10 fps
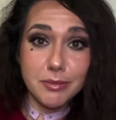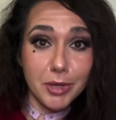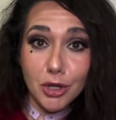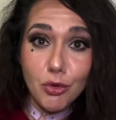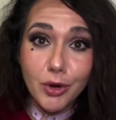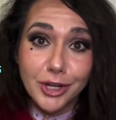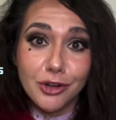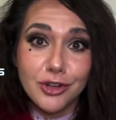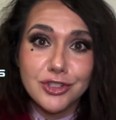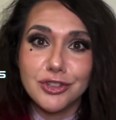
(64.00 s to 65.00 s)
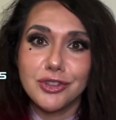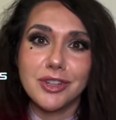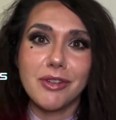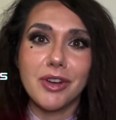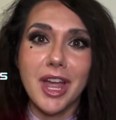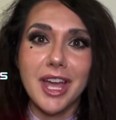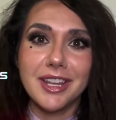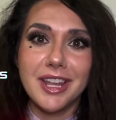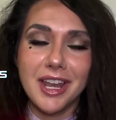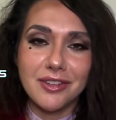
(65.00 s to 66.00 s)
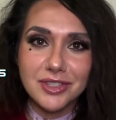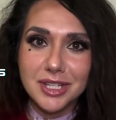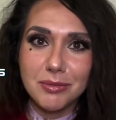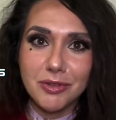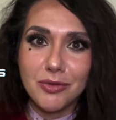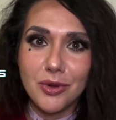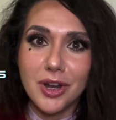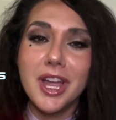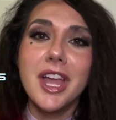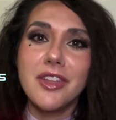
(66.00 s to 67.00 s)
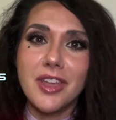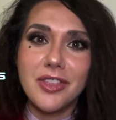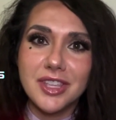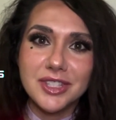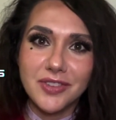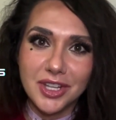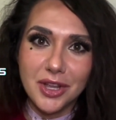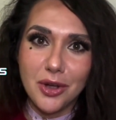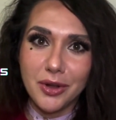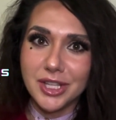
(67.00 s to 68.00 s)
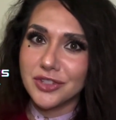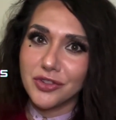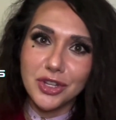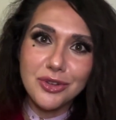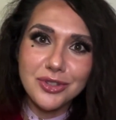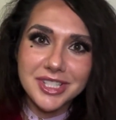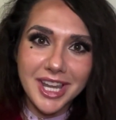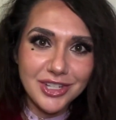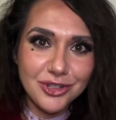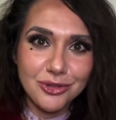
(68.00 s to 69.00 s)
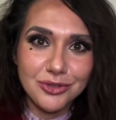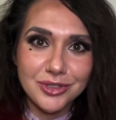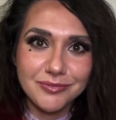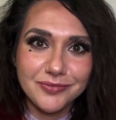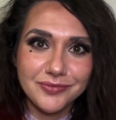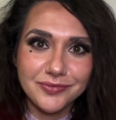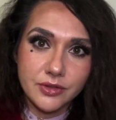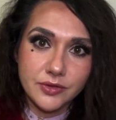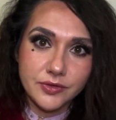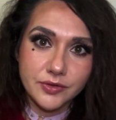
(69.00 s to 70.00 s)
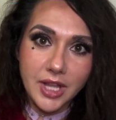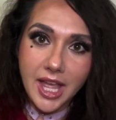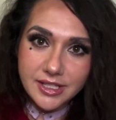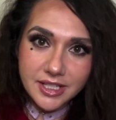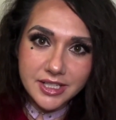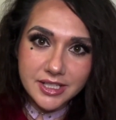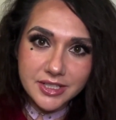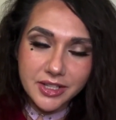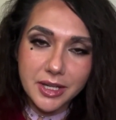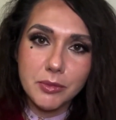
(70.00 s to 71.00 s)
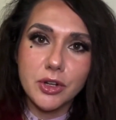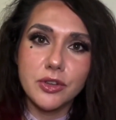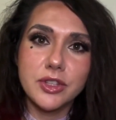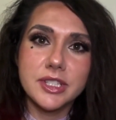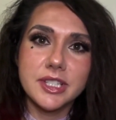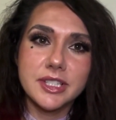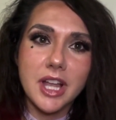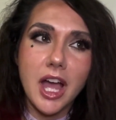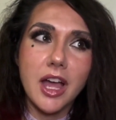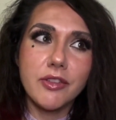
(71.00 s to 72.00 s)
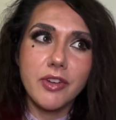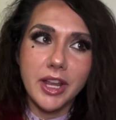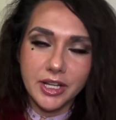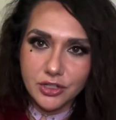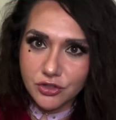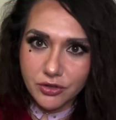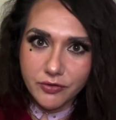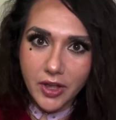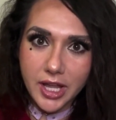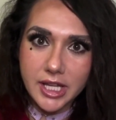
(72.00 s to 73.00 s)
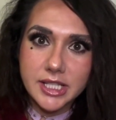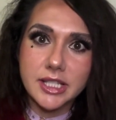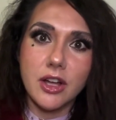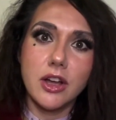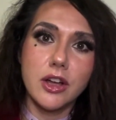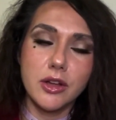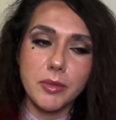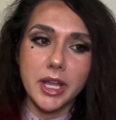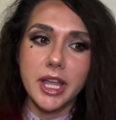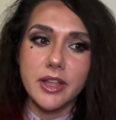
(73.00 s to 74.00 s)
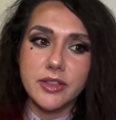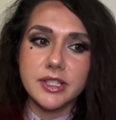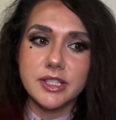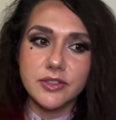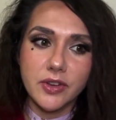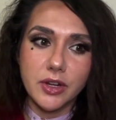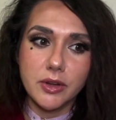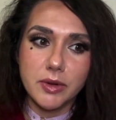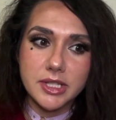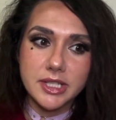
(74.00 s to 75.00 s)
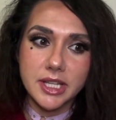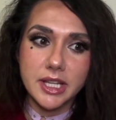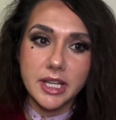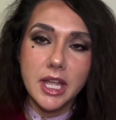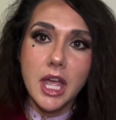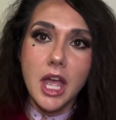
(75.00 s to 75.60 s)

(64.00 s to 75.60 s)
a Bitcoiner, so you never had an NFT before, then this video is for you. Stay tuned. As a disclaimer, this is not financial advice. Again, this is very risky.